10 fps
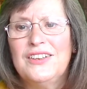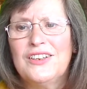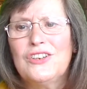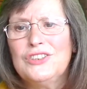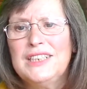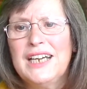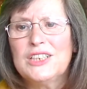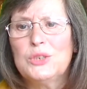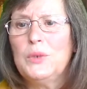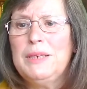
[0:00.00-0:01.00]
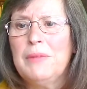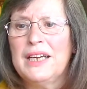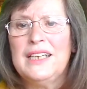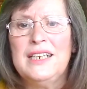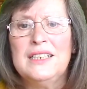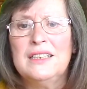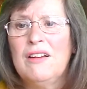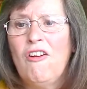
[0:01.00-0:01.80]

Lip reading: the contacts we made,